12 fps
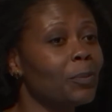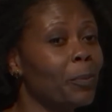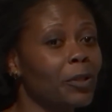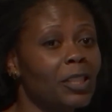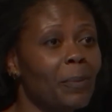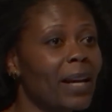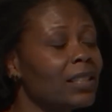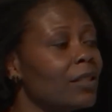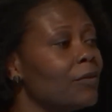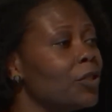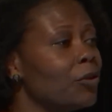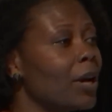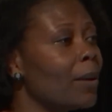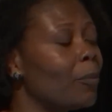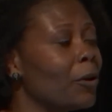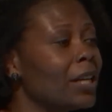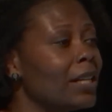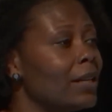perspectives. You're not
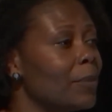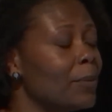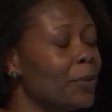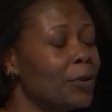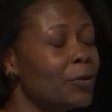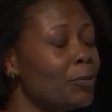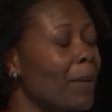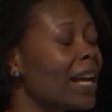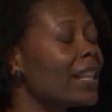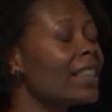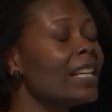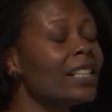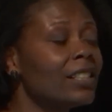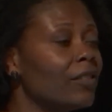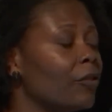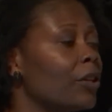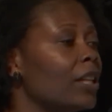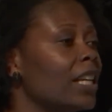bringing in people who might think
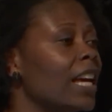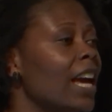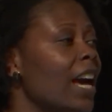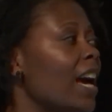differently.